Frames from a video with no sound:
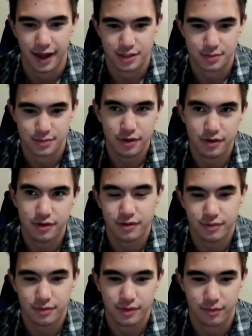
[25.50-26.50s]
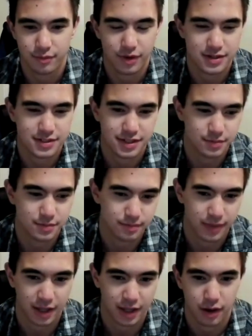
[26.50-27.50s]
ask me, oh, like, what's this
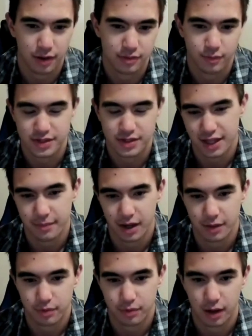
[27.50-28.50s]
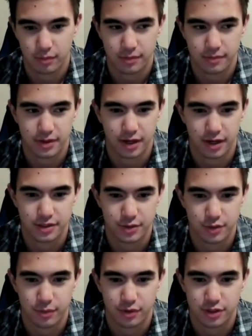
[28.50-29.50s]
math problem? What's that math problem?
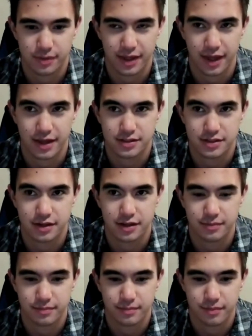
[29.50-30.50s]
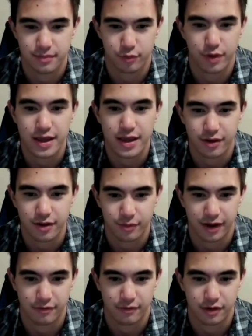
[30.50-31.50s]
Doing multiplication at 3 or
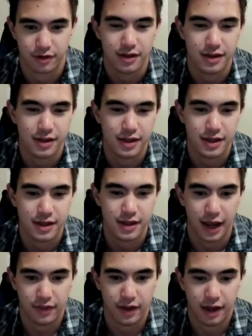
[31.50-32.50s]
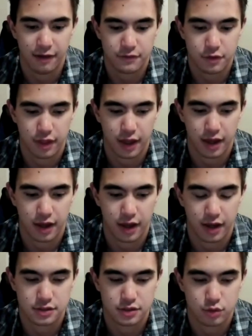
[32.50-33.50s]
whatever. And then after that,
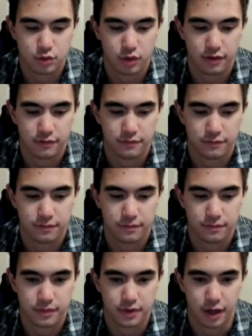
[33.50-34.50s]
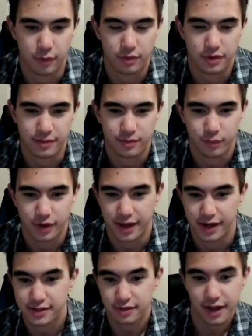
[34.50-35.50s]
I just sort of, would
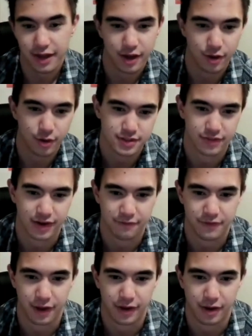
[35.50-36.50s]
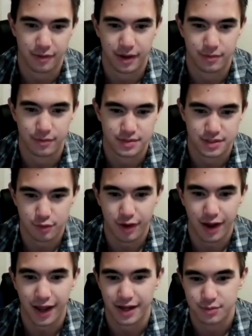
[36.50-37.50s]
get into Legos. And then I found out about
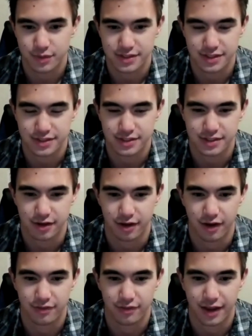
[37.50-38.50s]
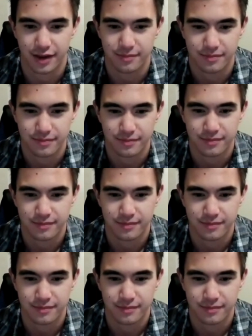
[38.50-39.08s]
Scratch, which is just an online